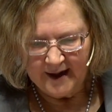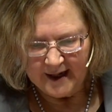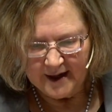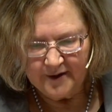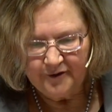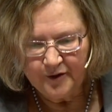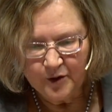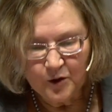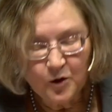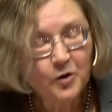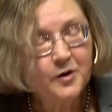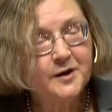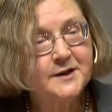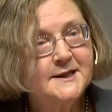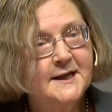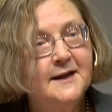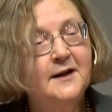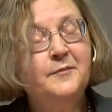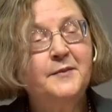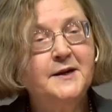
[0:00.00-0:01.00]
if you look at
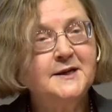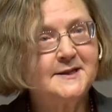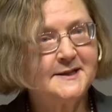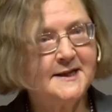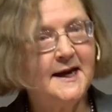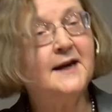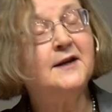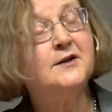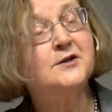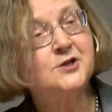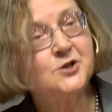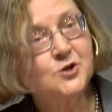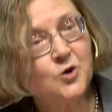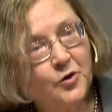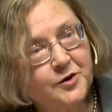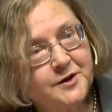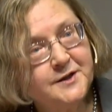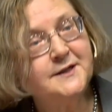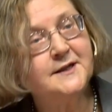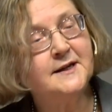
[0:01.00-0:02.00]
telomeres, say, in
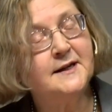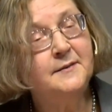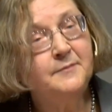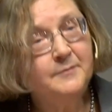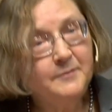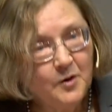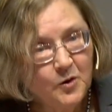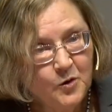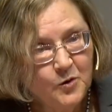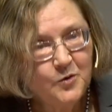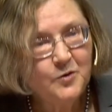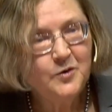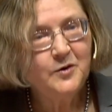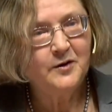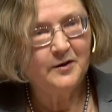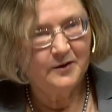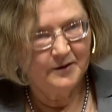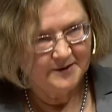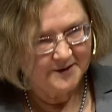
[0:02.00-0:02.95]
sorted immune